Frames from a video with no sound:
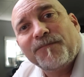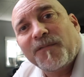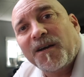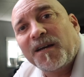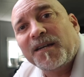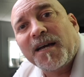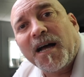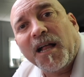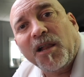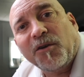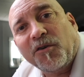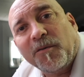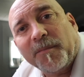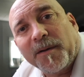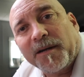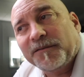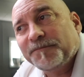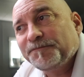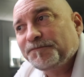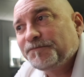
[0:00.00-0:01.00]
a dollar
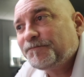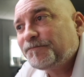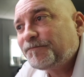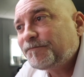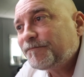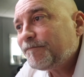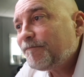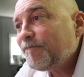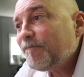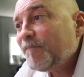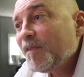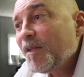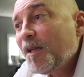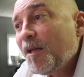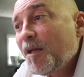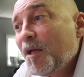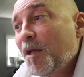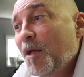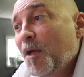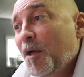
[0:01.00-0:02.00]
amount.
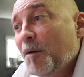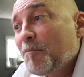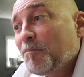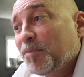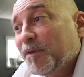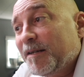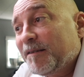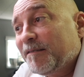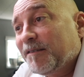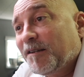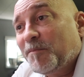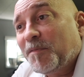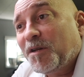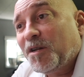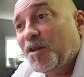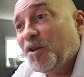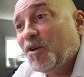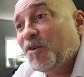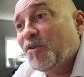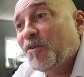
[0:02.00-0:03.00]
Please let me
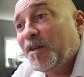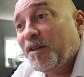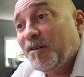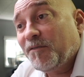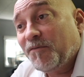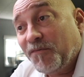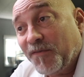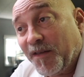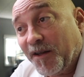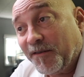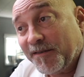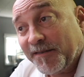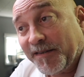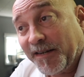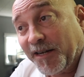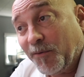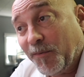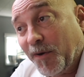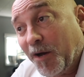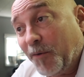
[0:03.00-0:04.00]
know if there is
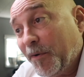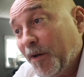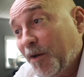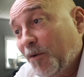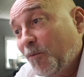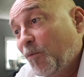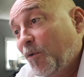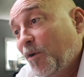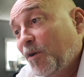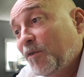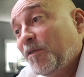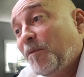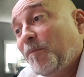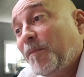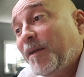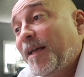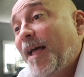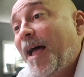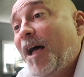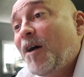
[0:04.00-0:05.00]
any way we can work
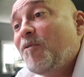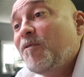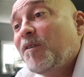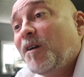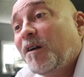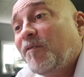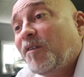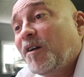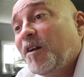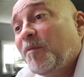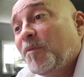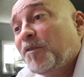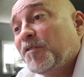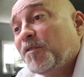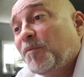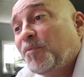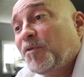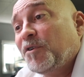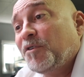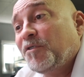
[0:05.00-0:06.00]
something out. I very
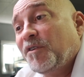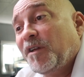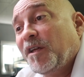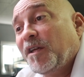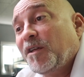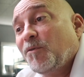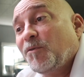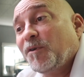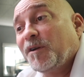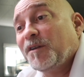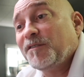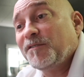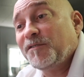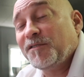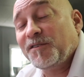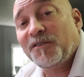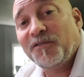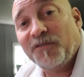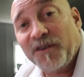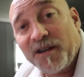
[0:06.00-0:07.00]
much appreciate your
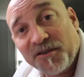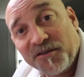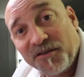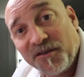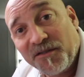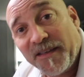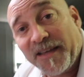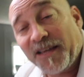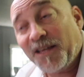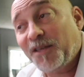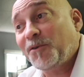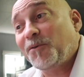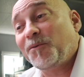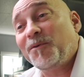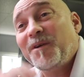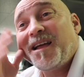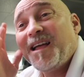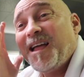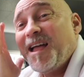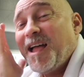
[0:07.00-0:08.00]
consideration. Thank you.
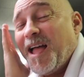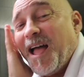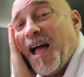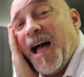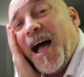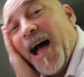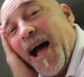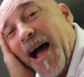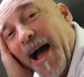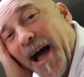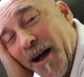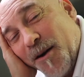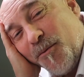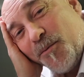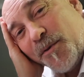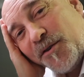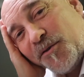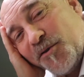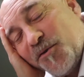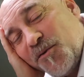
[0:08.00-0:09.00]
How
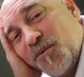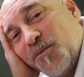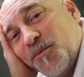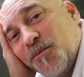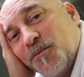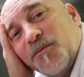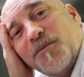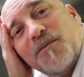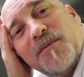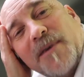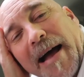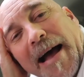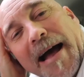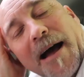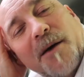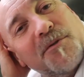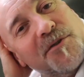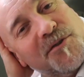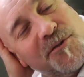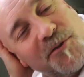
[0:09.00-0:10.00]
would you
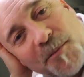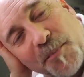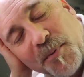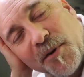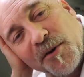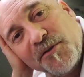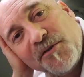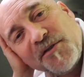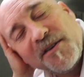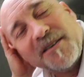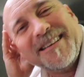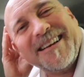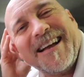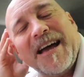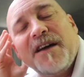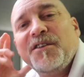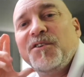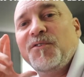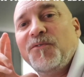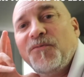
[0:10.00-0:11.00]
how would you approach this? Like,
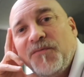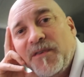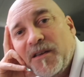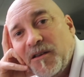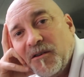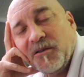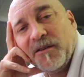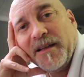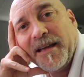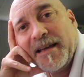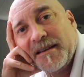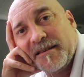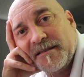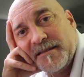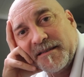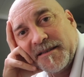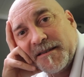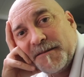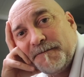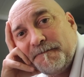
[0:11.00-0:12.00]
how do you feel
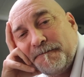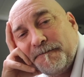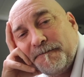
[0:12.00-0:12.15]
as